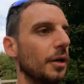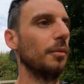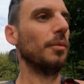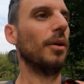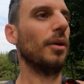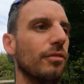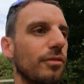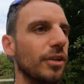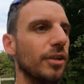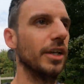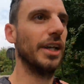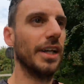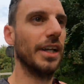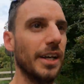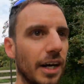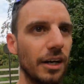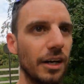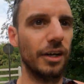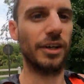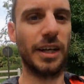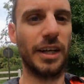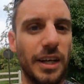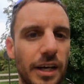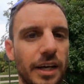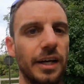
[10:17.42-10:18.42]
but really I
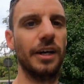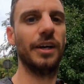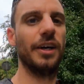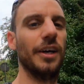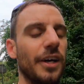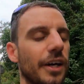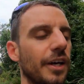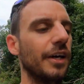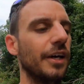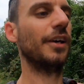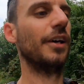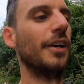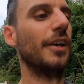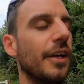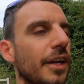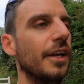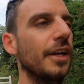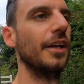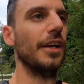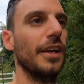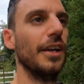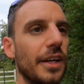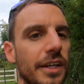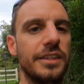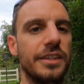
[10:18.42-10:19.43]
look at
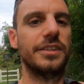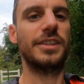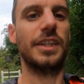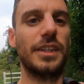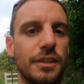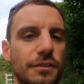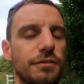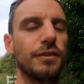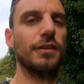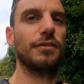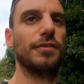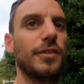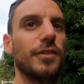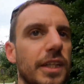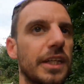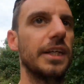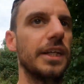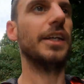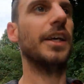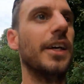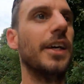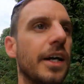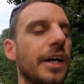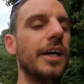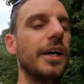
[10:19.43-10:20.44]

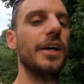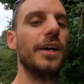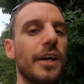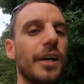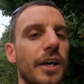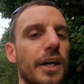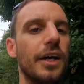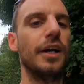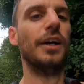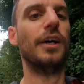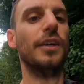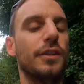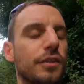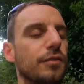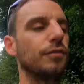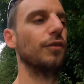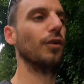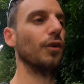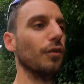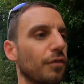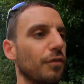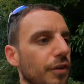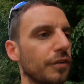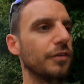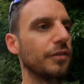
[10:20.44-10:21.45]
6:50,
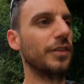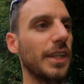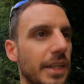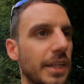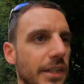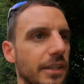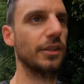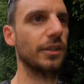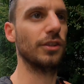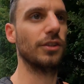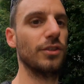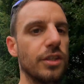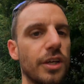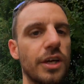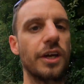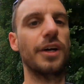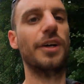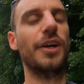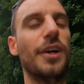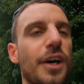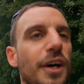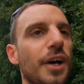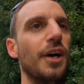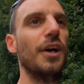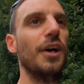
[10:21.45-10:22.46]
4:15 because
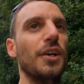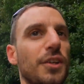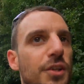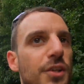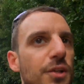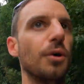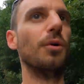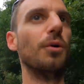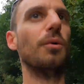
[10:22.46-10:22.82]
you